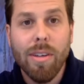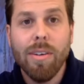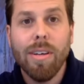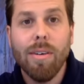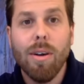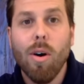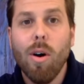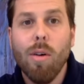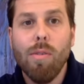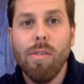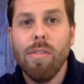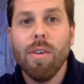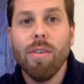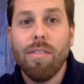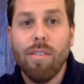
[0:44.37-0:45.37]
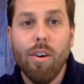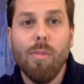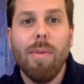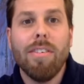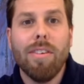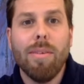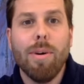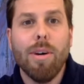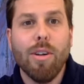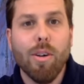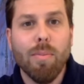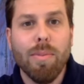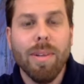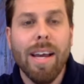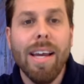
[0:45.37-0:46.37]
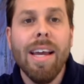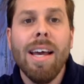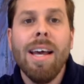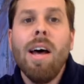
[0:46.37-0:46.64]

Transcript: You can reveal so much about your play.